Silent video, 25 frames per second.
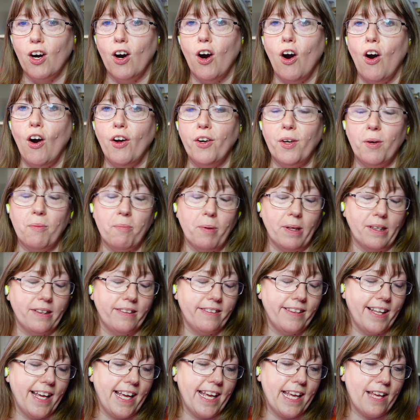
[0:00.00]

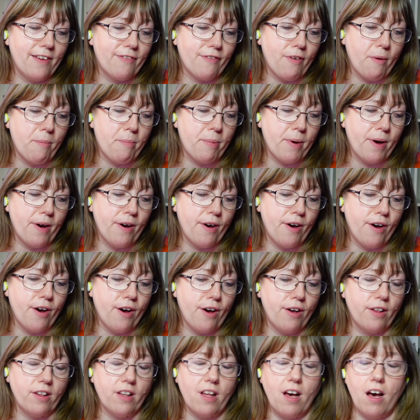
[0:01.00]
Unbelievable.
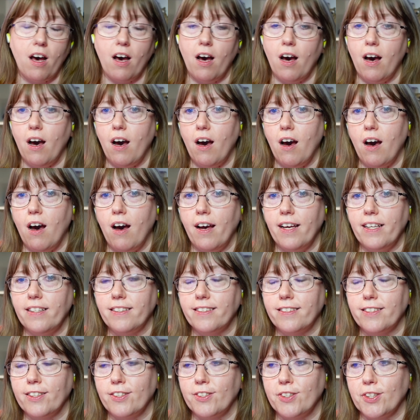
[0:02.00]
Oh,
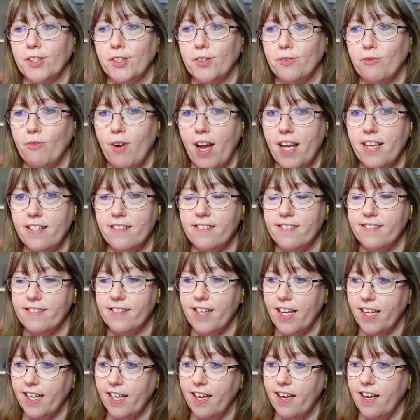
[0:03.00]
he's such a great
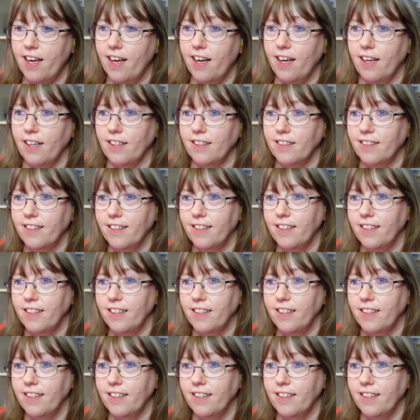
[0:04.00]
singer.